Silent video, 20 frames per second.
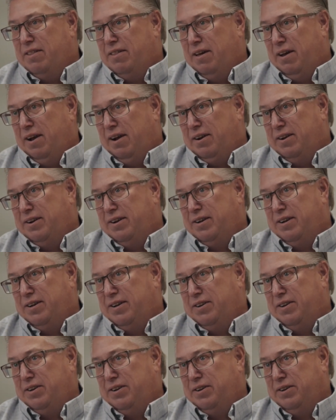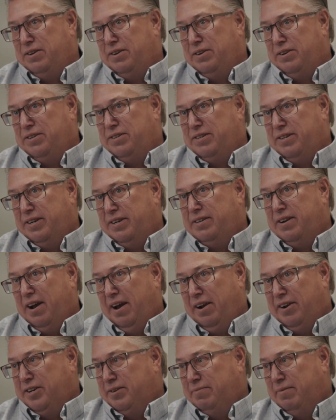that you see
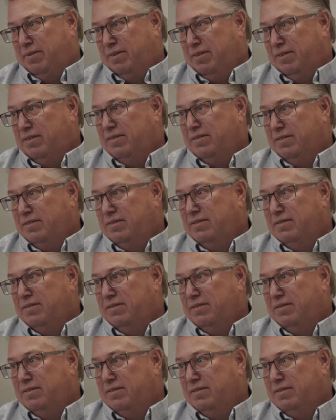tangible